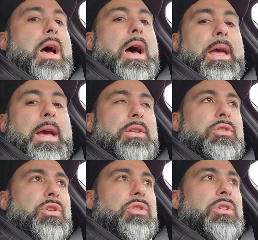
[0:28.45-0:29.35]
I had
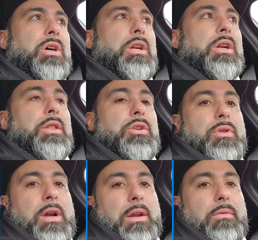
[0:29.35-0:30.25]
just done another draggy